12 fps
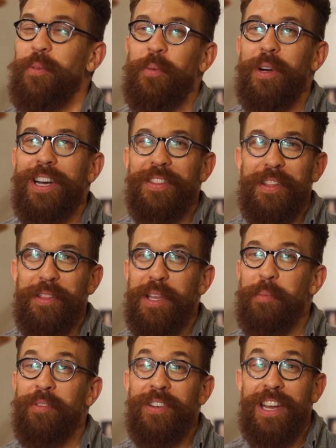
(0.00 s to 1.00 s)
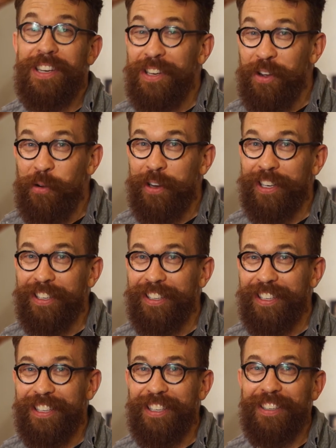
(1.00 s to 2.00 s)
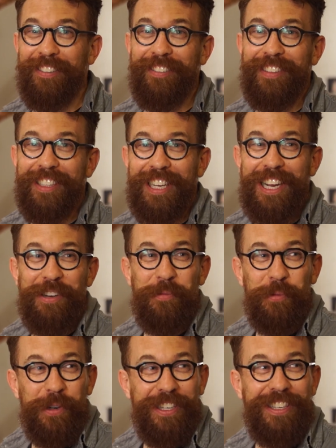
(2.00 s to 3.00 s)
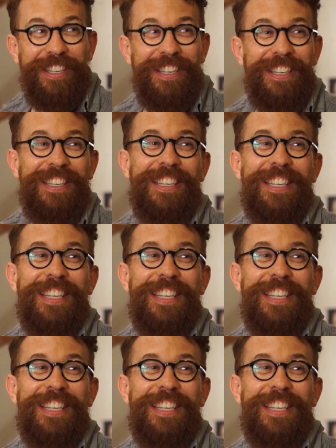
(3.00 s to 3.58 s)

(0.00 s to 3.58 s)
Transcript: Well, on the theme of not knowing, I really